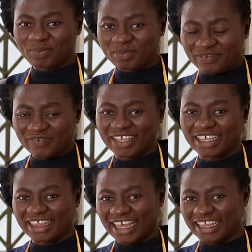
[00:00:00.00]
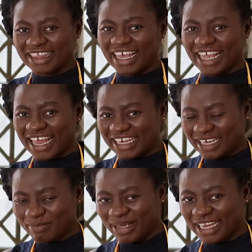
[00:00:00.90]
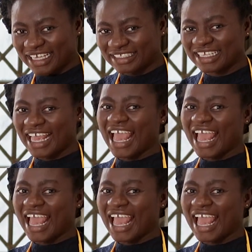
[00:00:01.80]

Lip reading: beefy in the Ghanaian parlance,